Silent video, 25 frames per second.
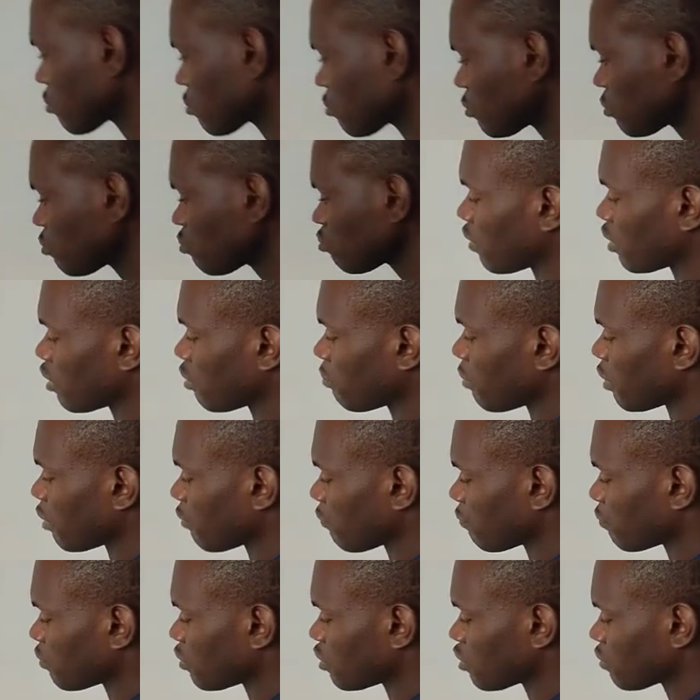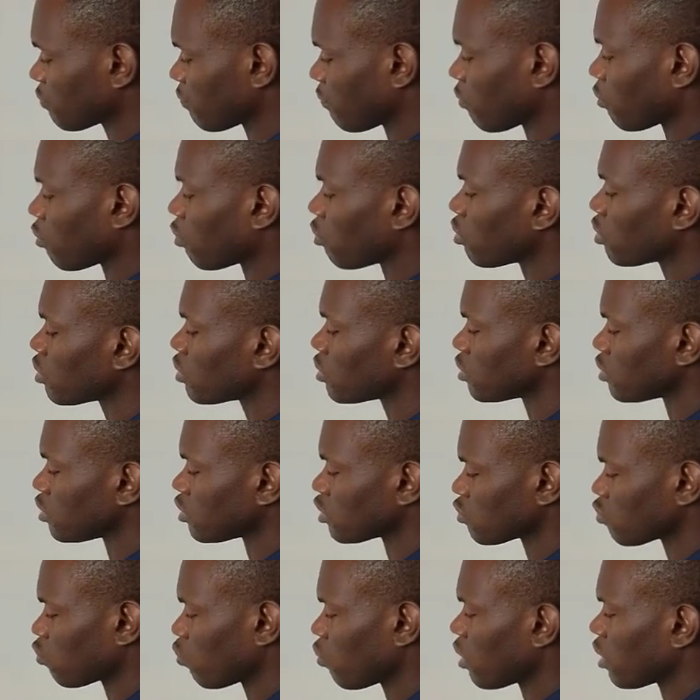4 divided by this 4
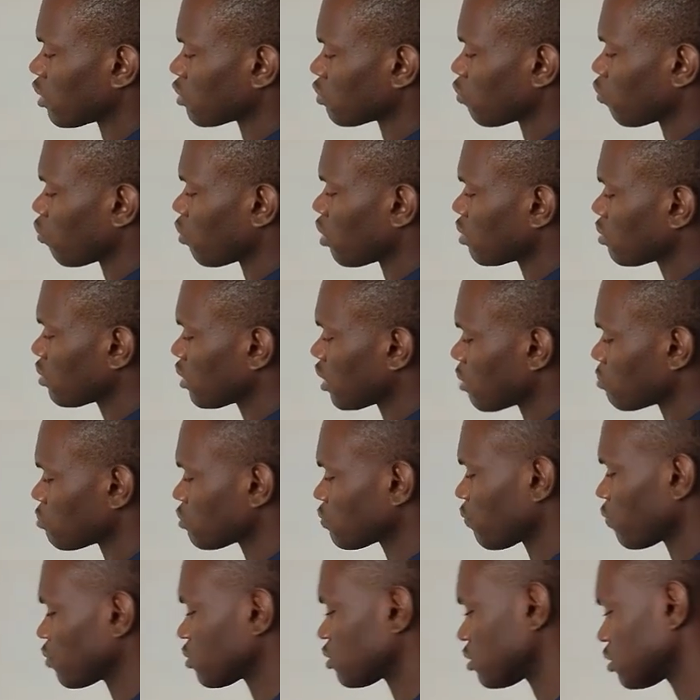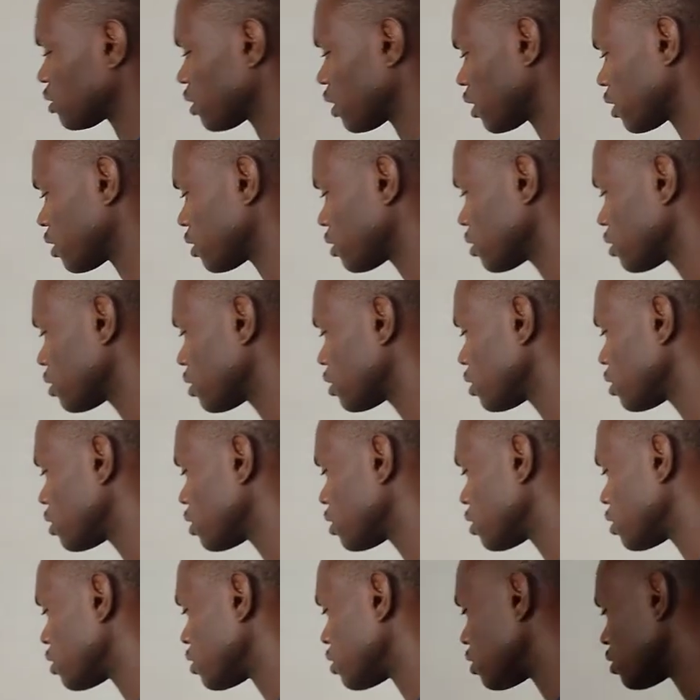is 1. 1 times 49
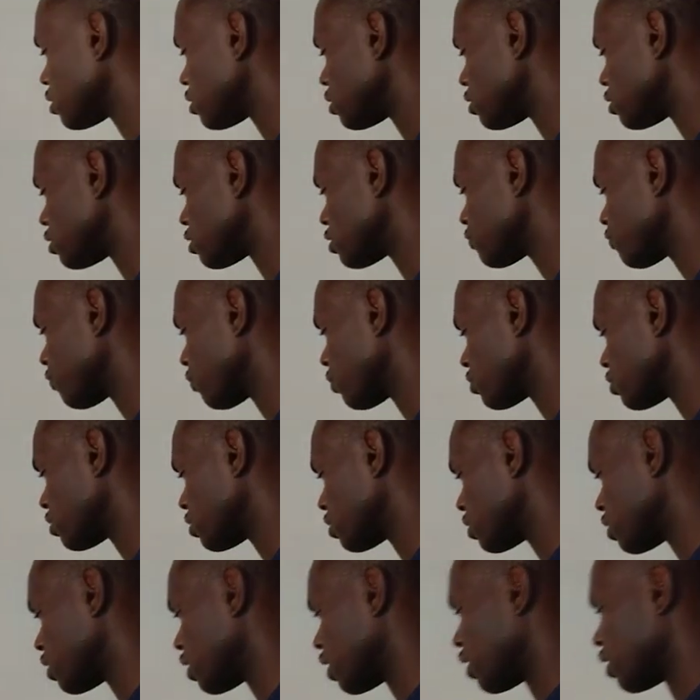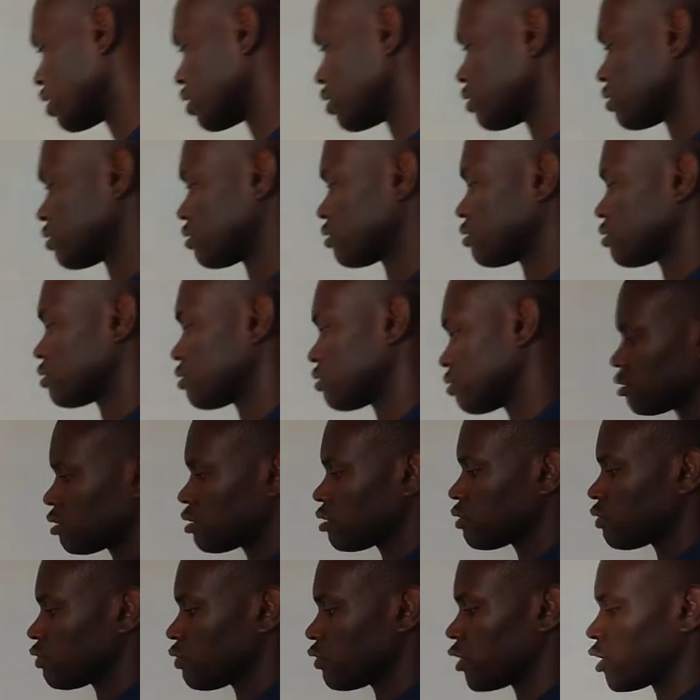is 49.
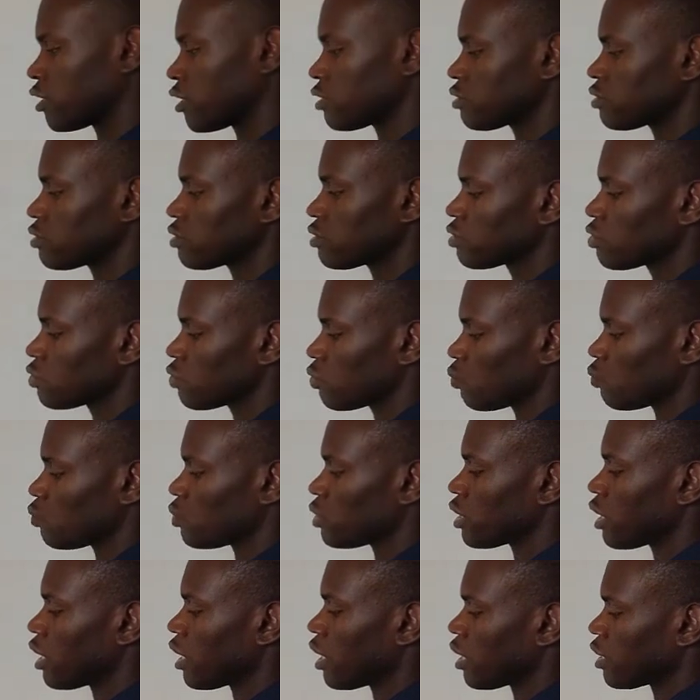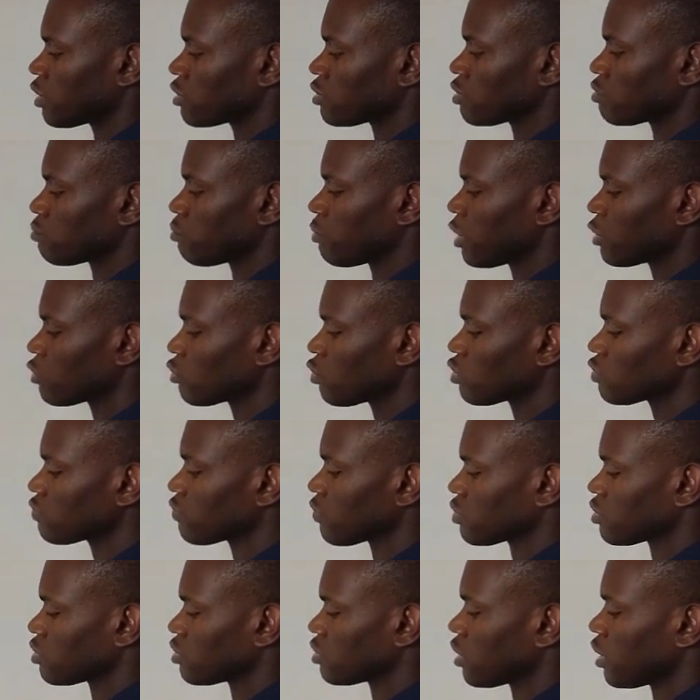Then we add
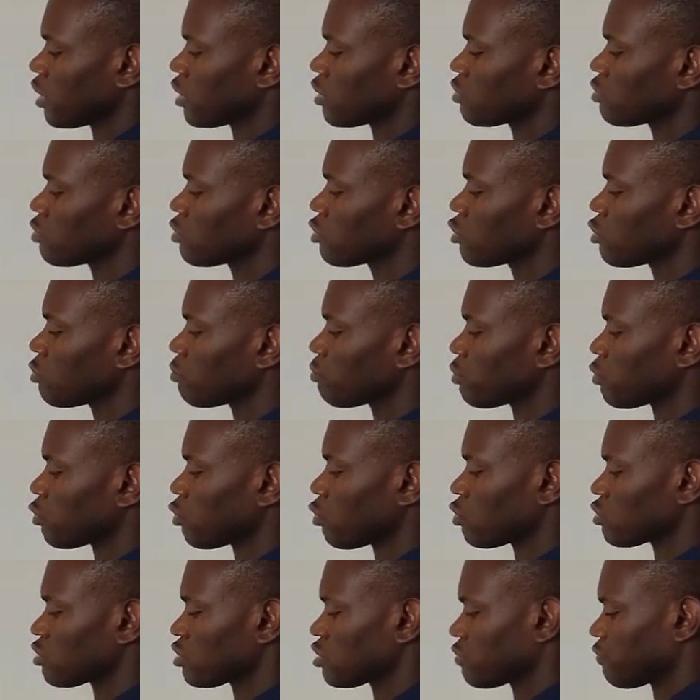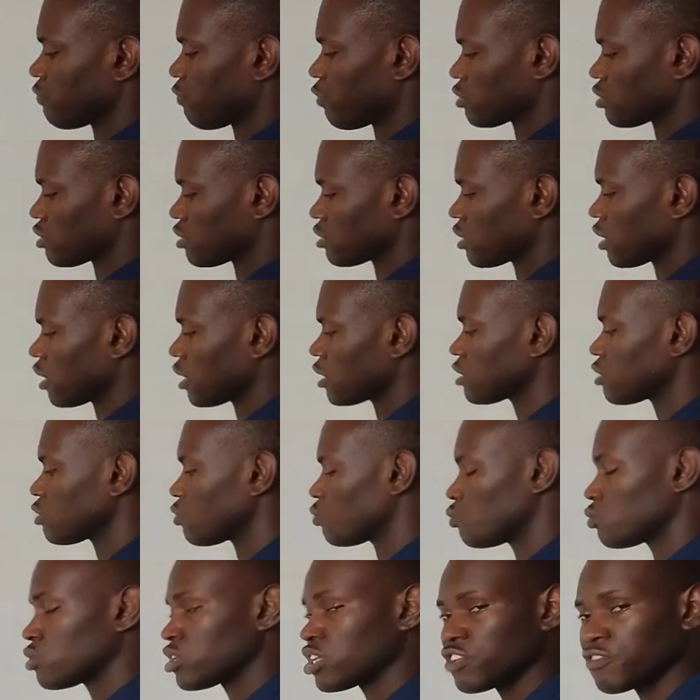minus 49 plus
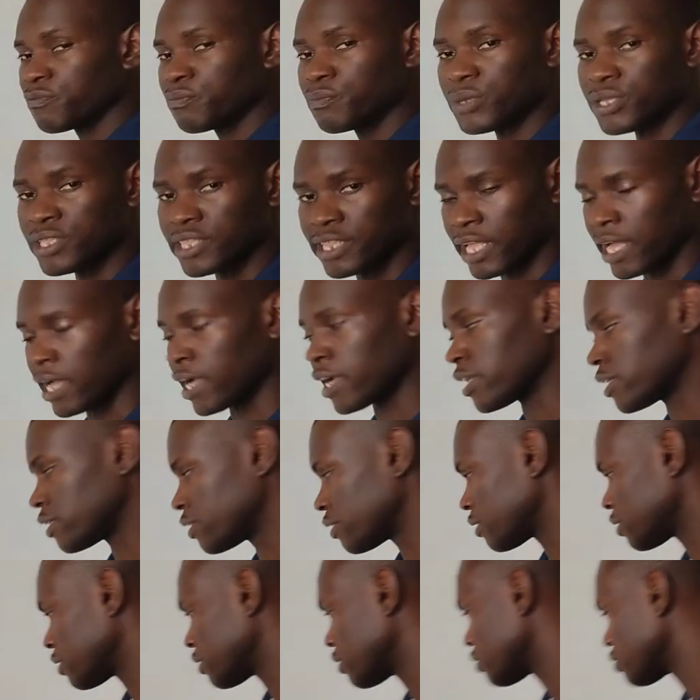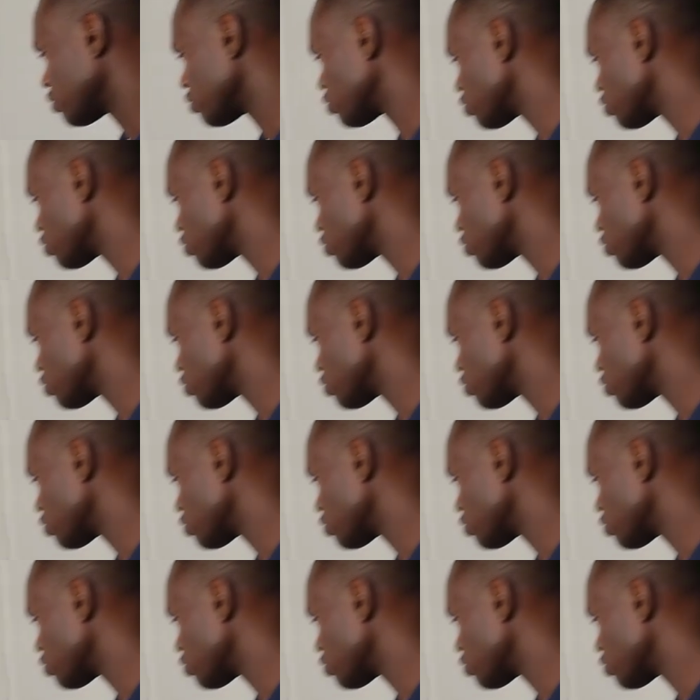49 will give me 9.